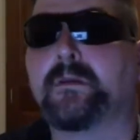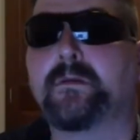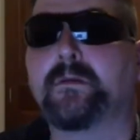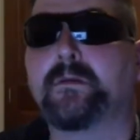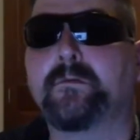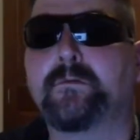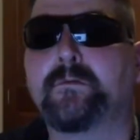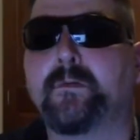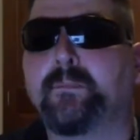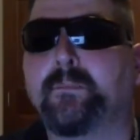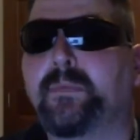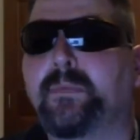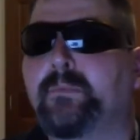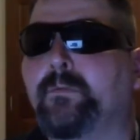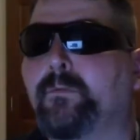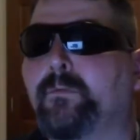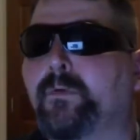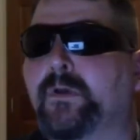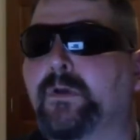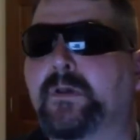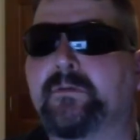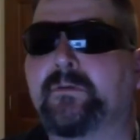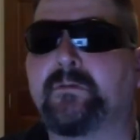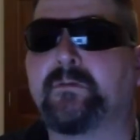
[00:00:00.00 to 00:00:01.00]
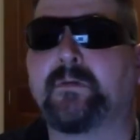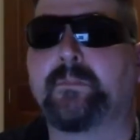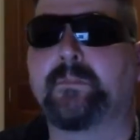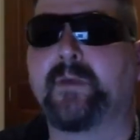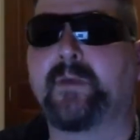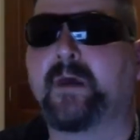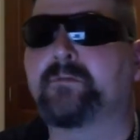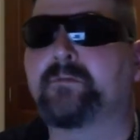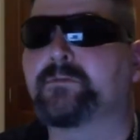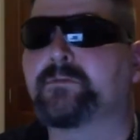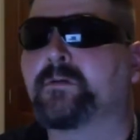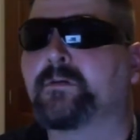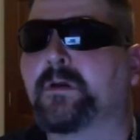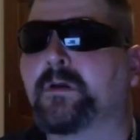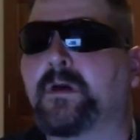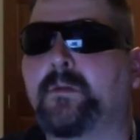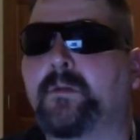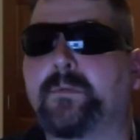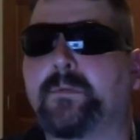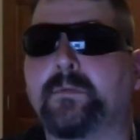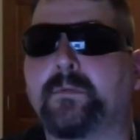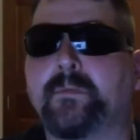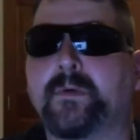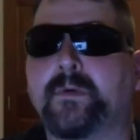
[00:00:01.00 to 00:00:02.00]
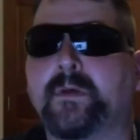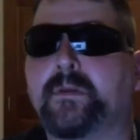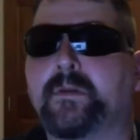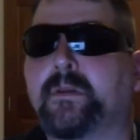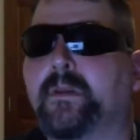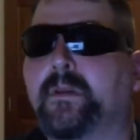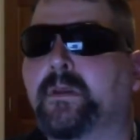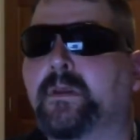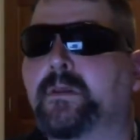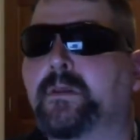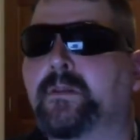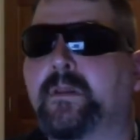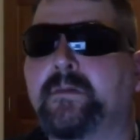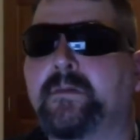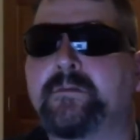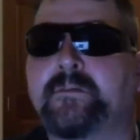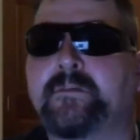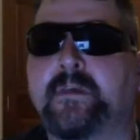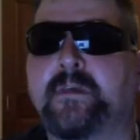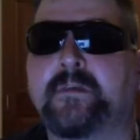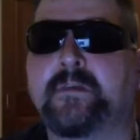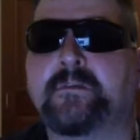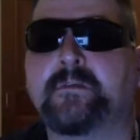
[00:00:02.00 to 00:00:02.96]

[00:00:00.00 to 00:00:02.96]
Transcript: some people will give up after a couple, but like they say,